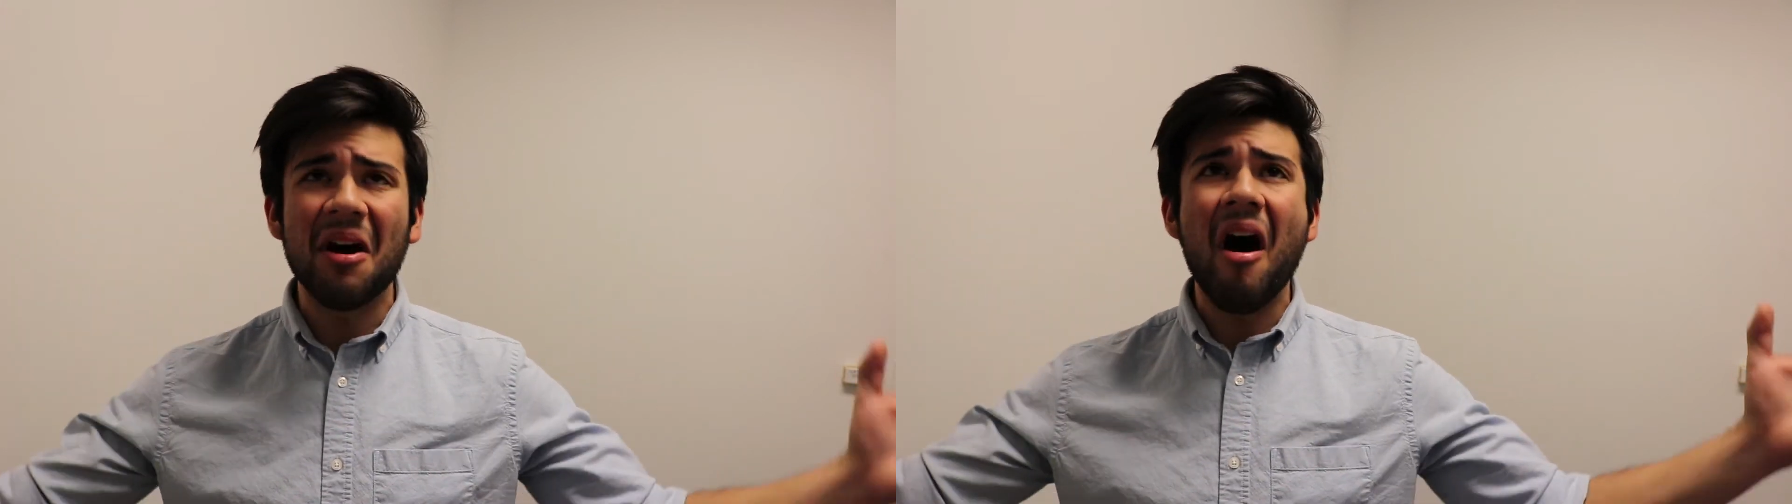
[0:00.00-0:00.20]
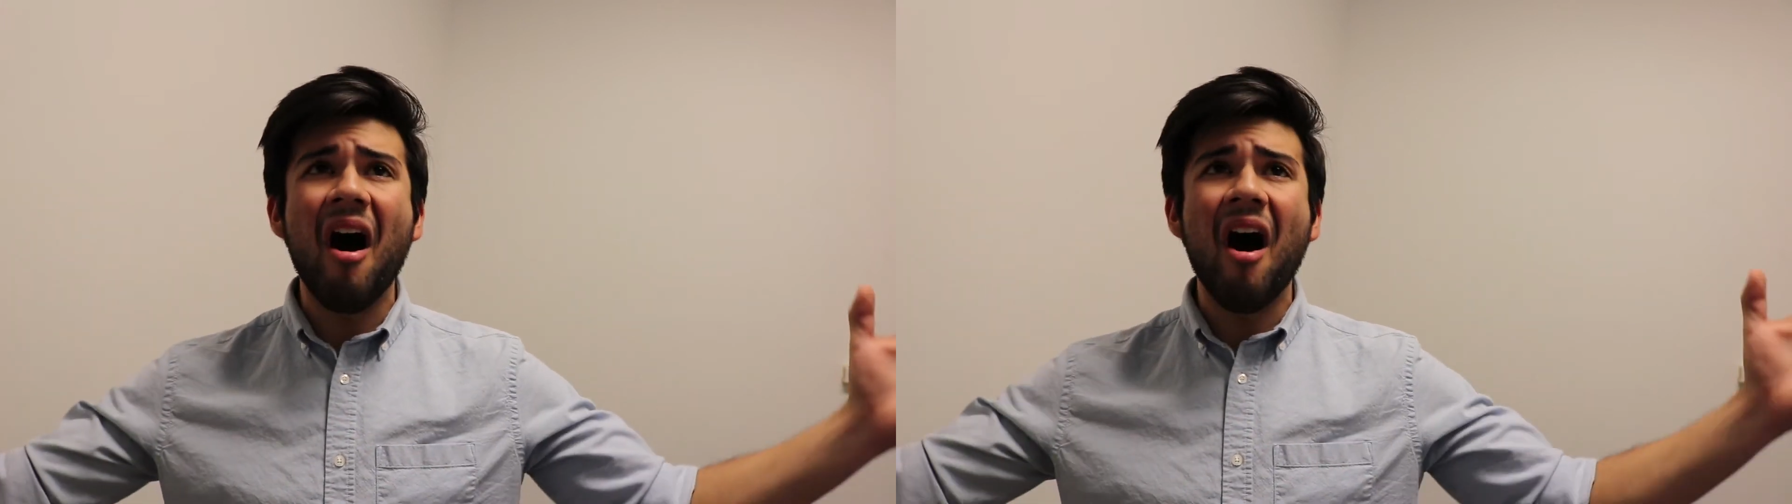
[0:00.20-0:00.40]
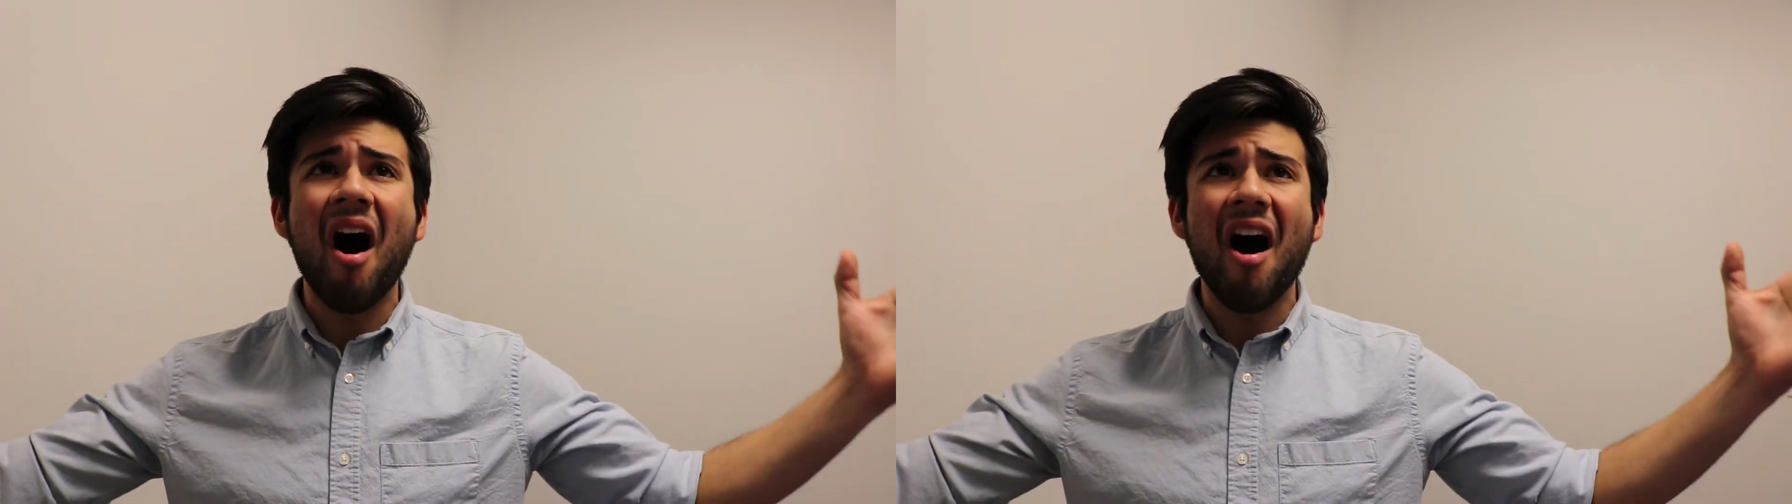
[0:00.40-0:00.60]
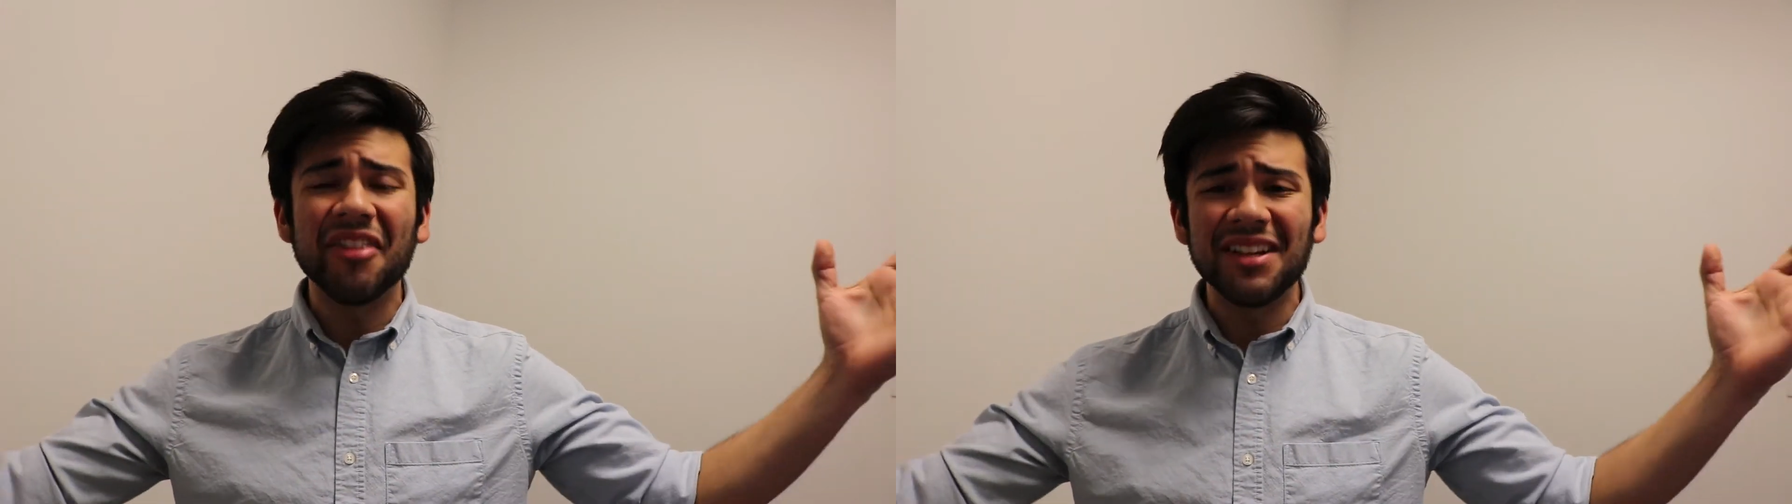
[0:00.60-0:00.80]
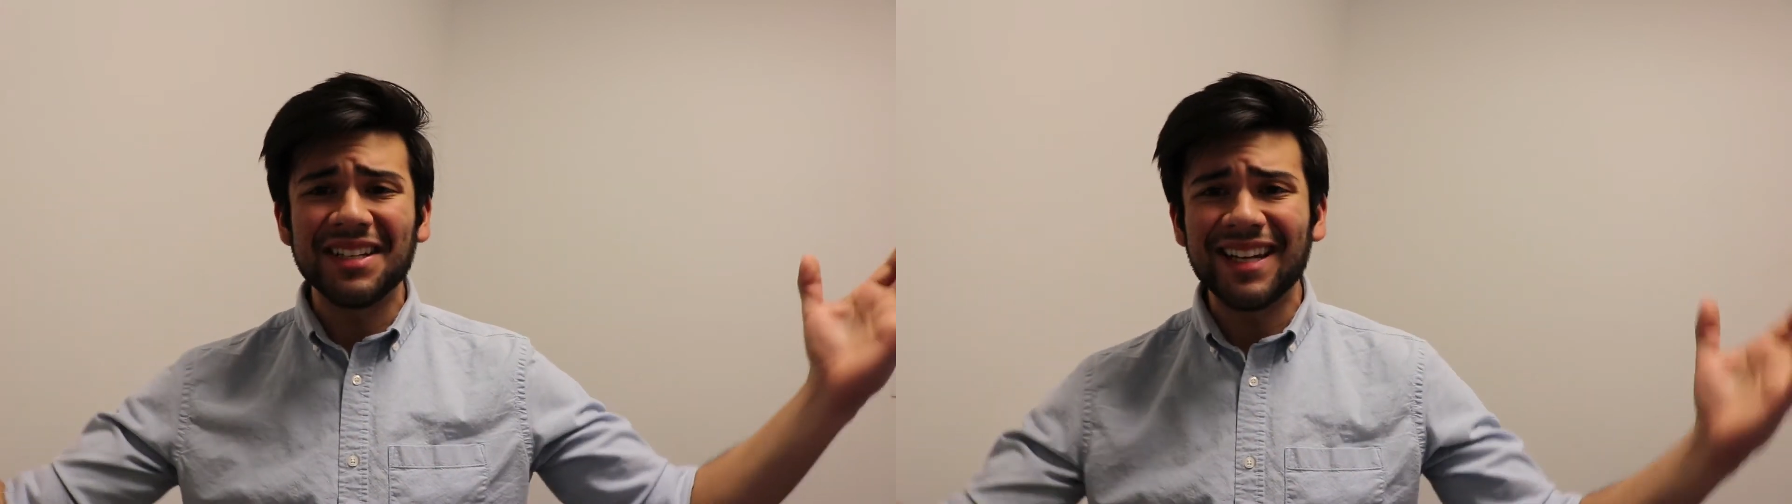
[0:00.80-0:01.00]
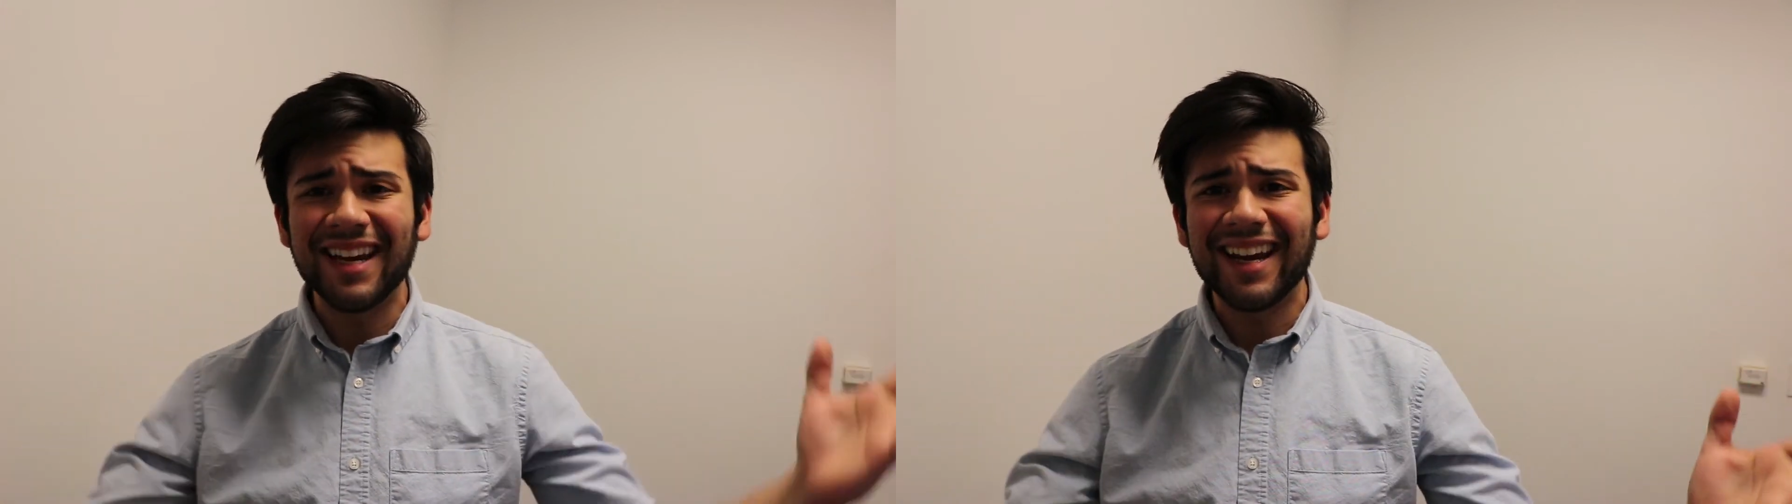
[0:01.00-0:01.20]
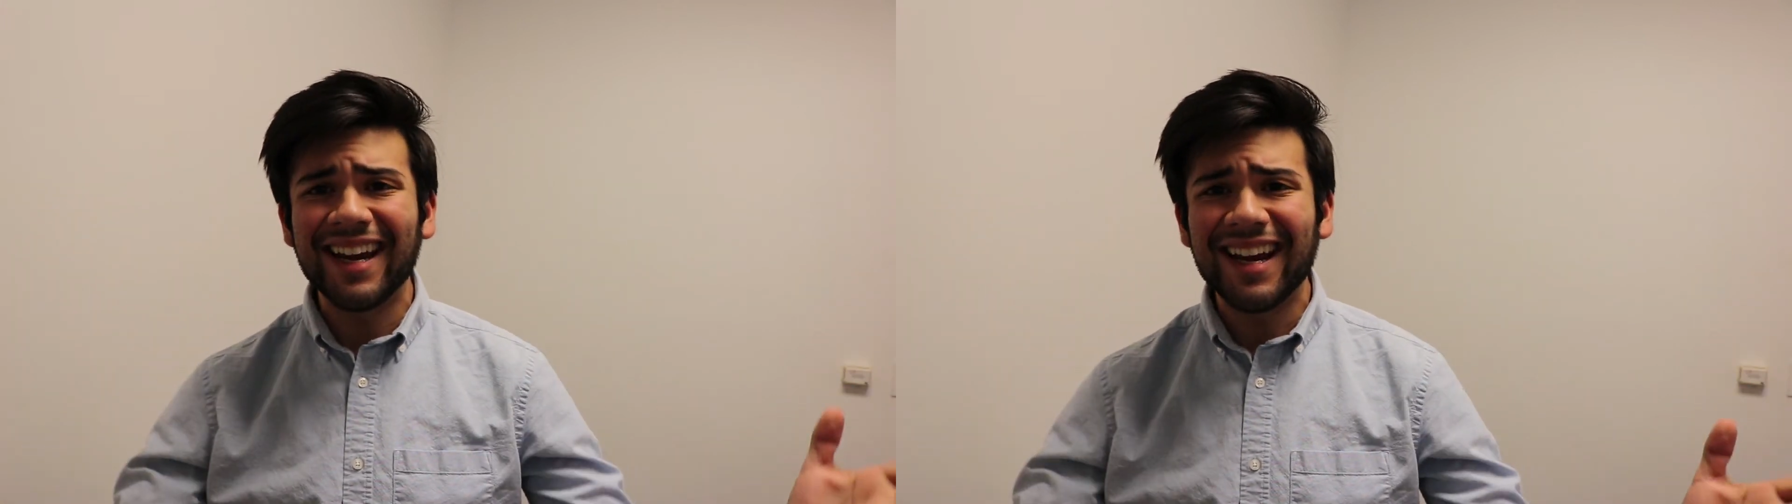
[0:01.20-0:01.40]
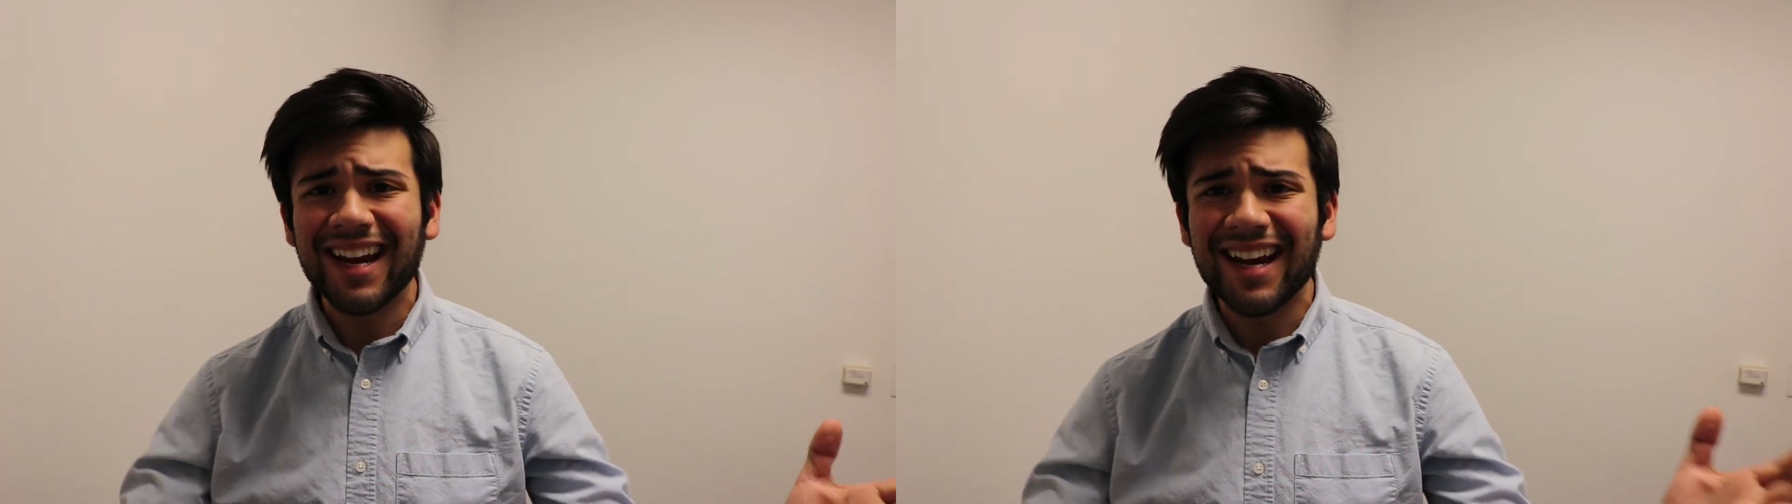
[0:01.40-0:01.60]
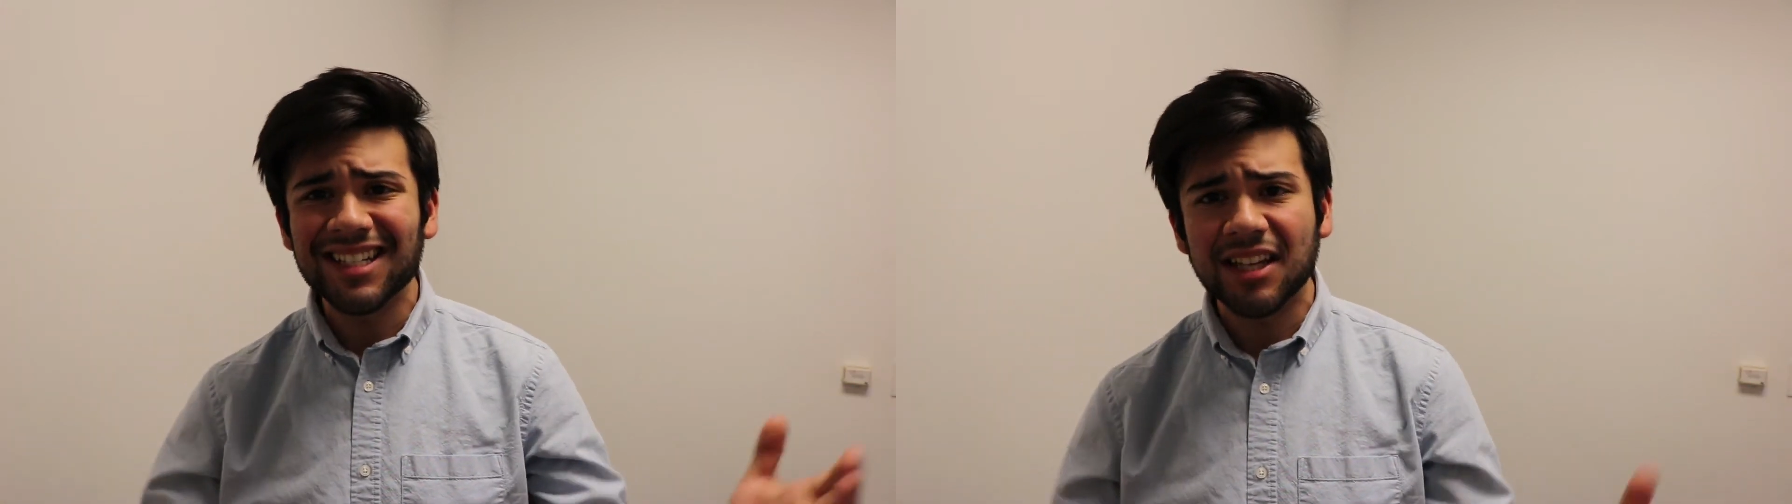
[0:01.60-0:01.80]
All the days